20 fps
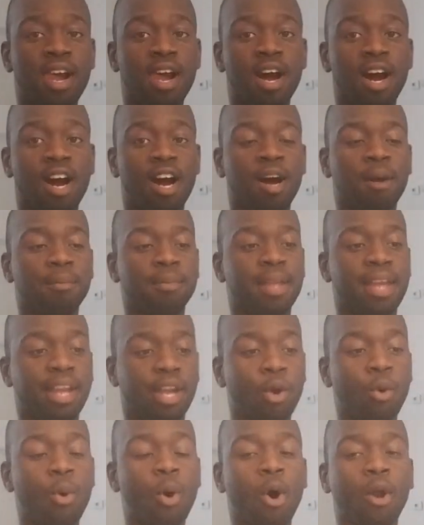Um, they
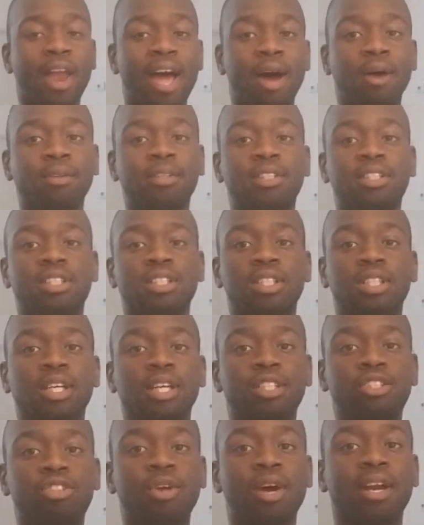go all out
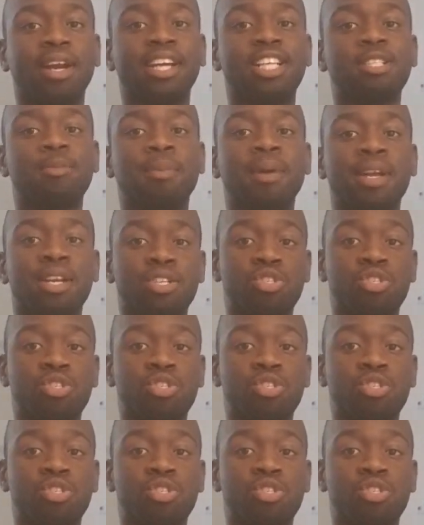to try to explain